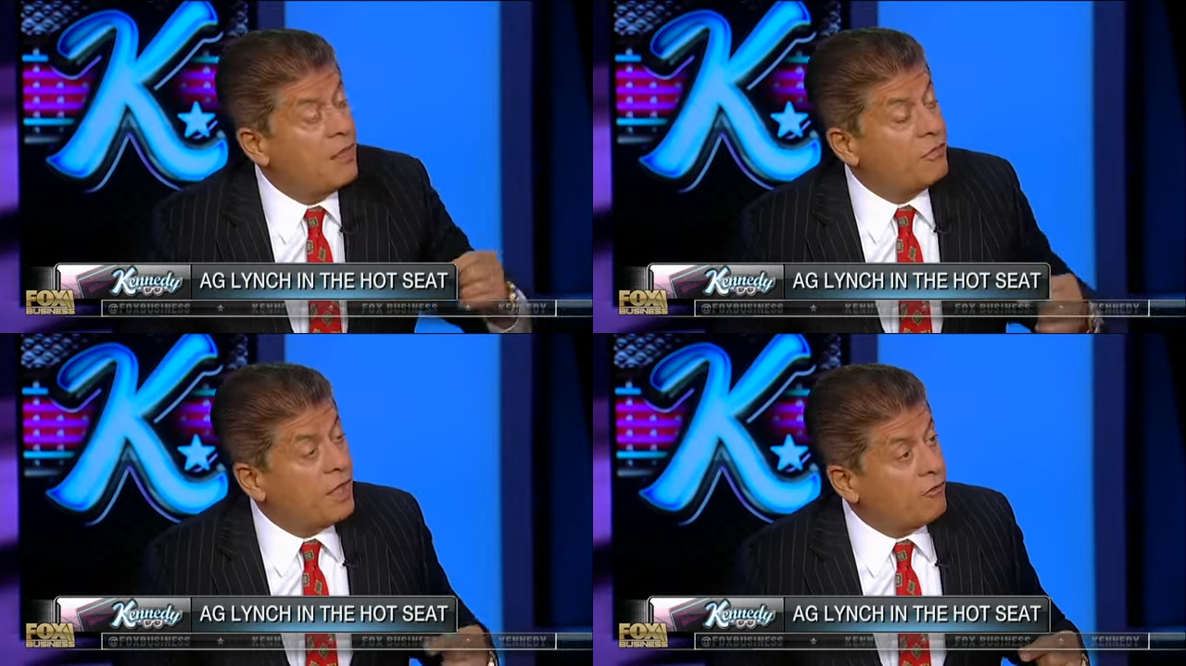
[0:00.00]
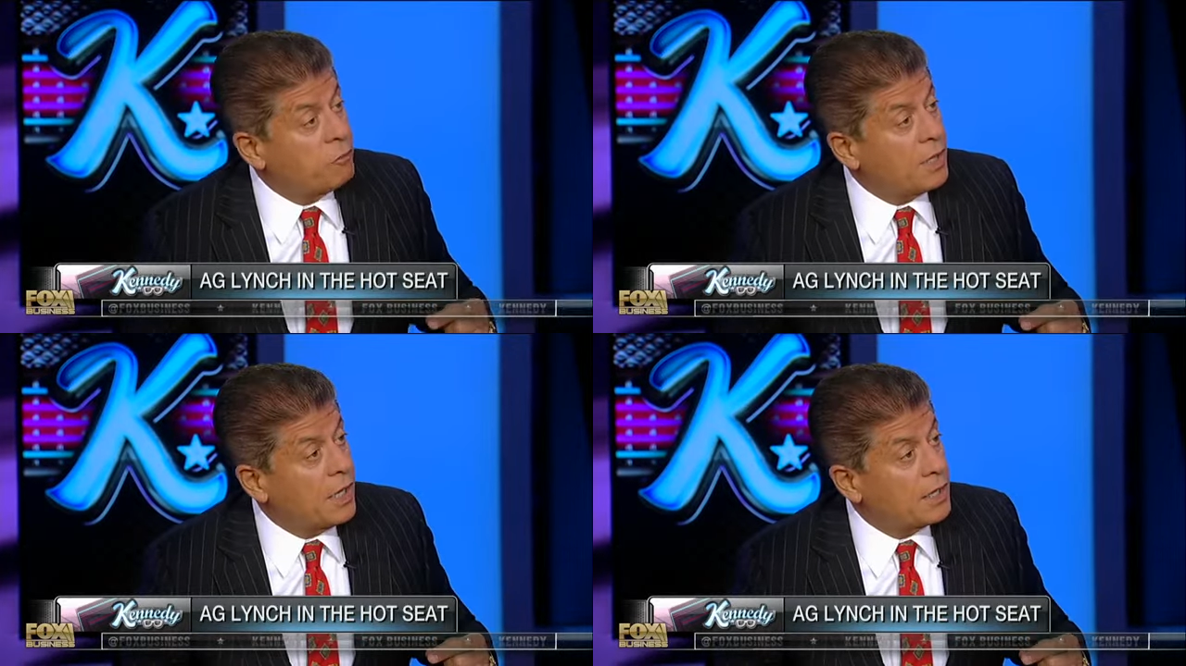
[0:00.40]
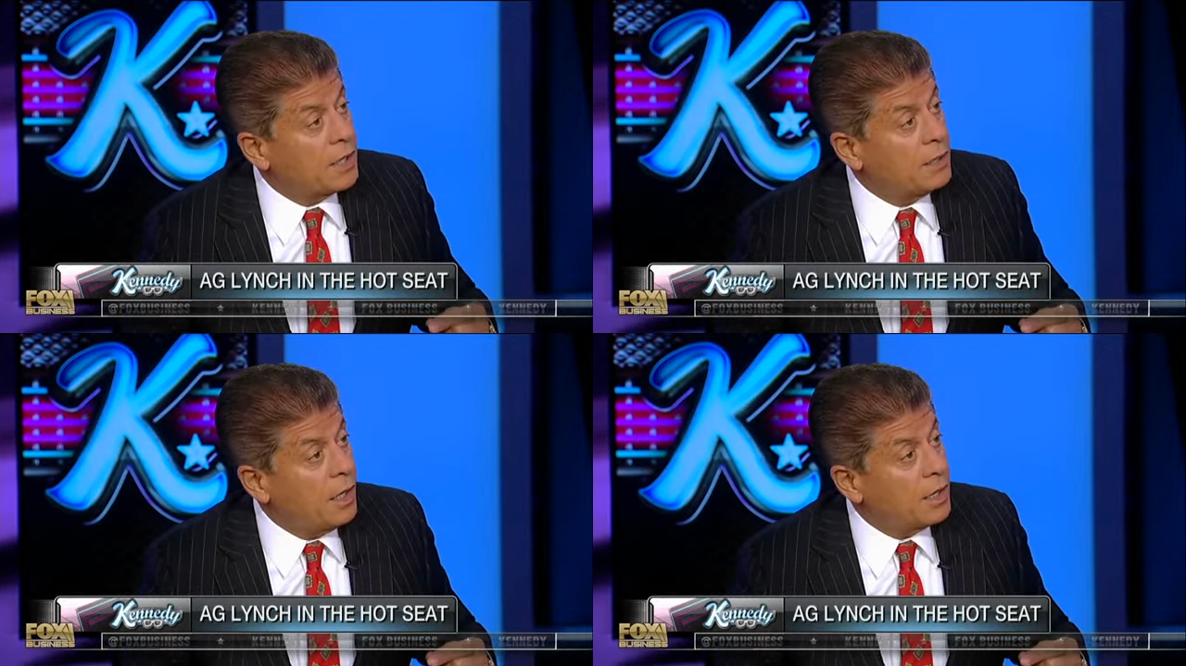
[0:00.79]
The FBI
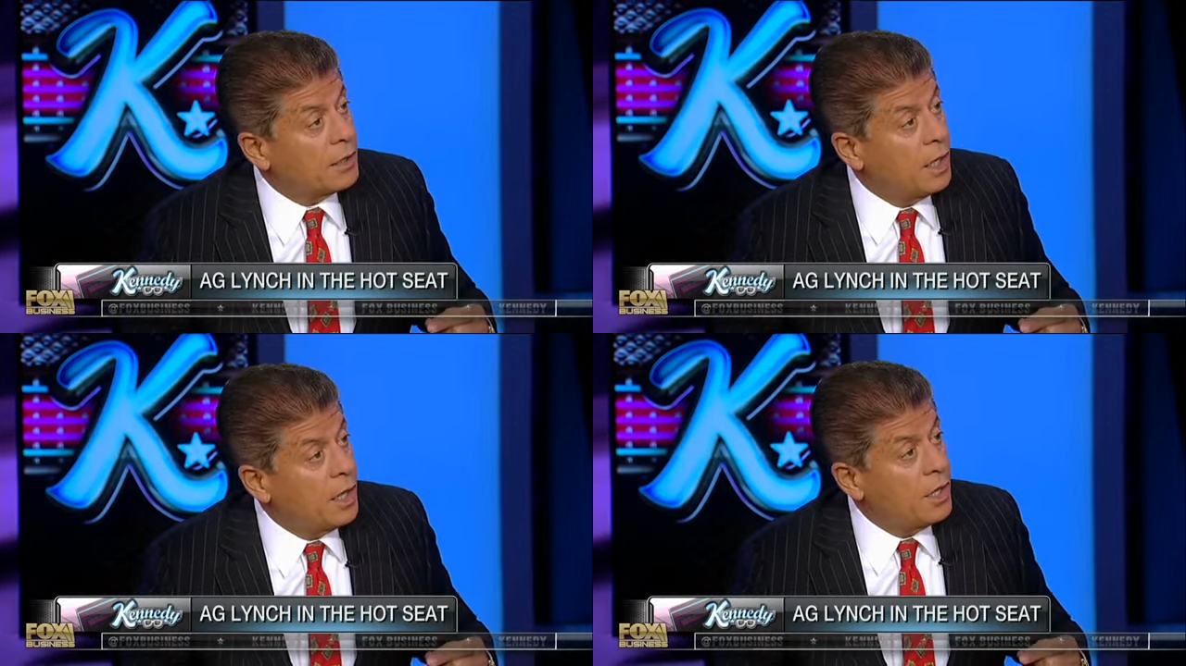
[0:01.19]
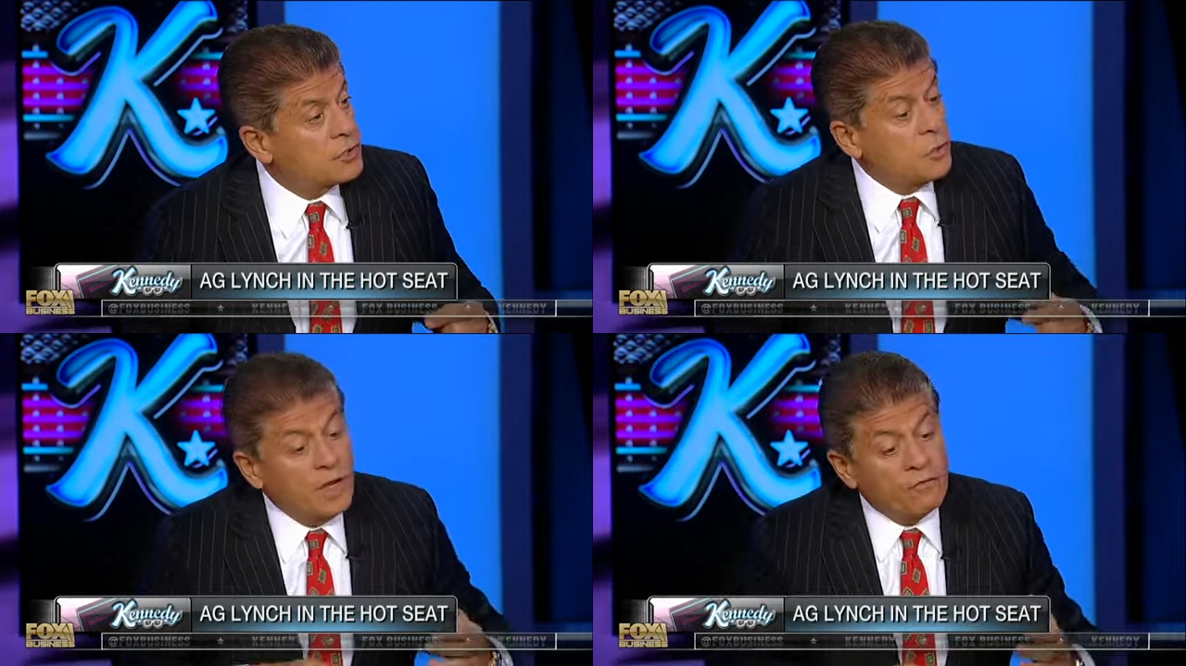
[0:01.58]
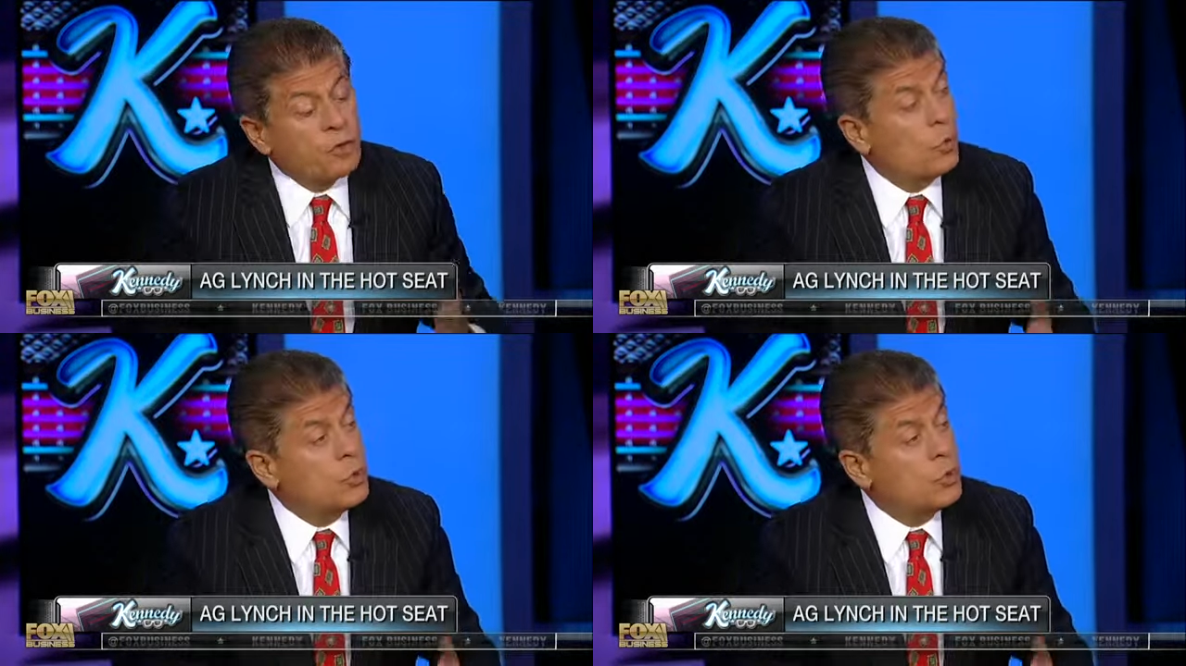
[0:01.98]
cannot. So if there